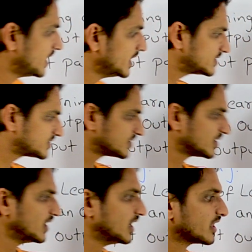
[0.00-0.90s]
it's
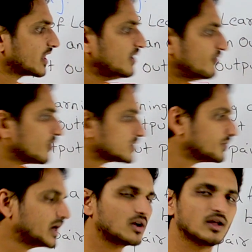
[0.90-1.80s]

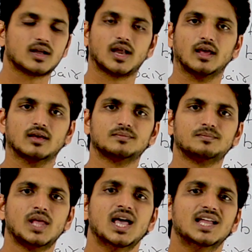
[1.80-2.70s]
reinforcement learning.
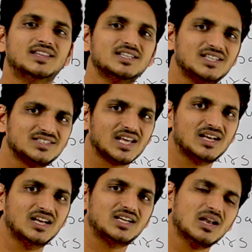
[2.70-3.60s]
This is a
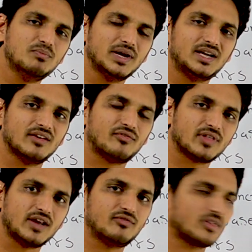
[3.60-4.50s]
little bit
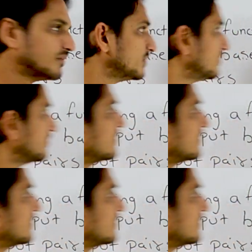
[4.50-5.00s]
different from